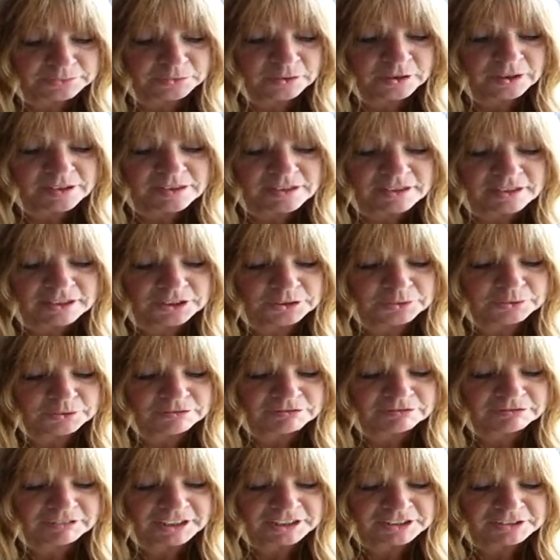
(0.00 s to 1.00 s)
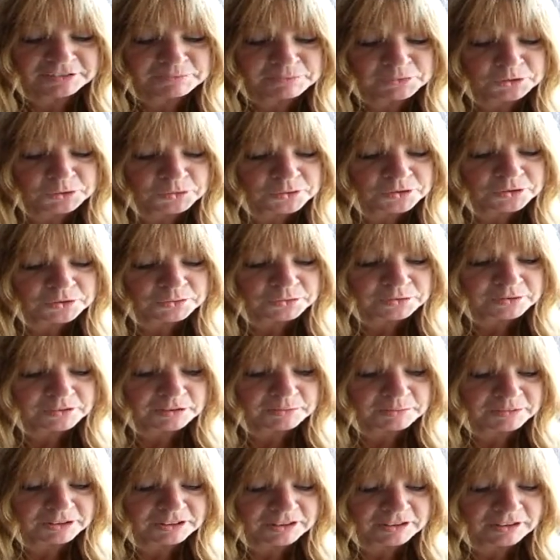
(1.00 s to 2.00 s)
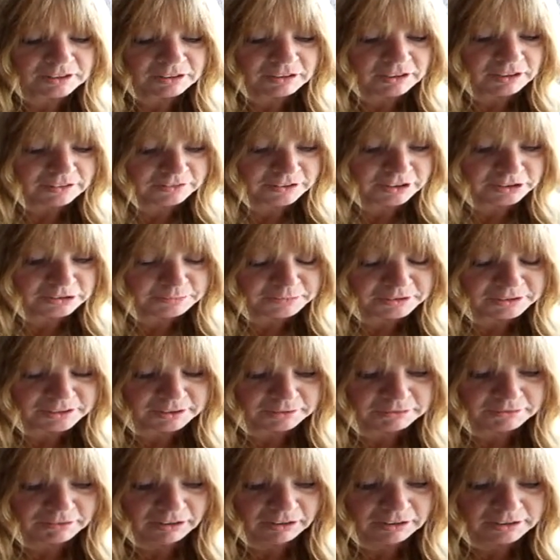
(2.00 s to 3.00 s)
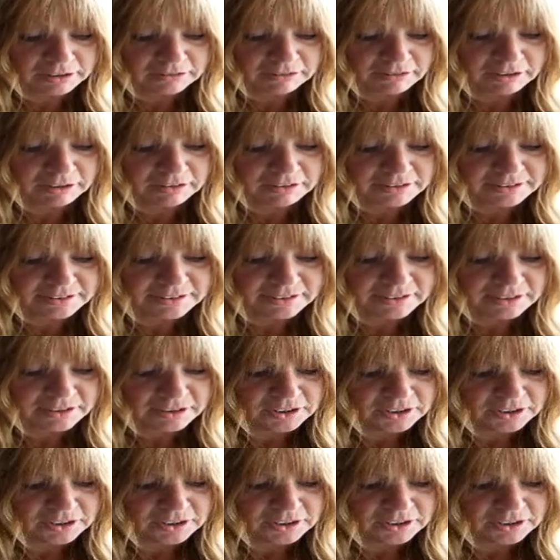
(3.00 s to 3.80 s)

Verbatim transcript: Why then are you afraid of mortals who must die, of humans who are like grass?